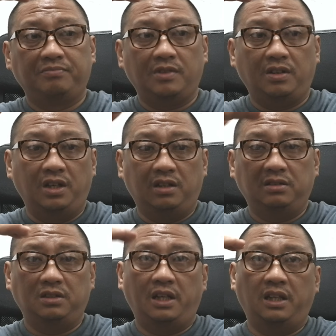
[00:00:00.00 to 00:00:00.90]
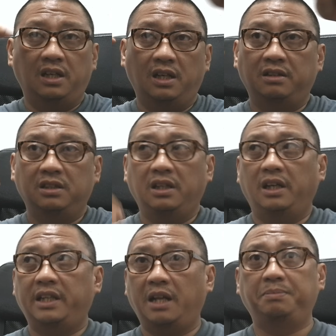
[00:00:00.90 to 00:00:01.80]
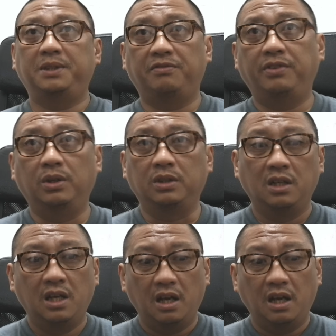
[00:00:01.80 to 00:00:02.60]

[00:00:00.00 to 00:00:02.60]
and it helps it float.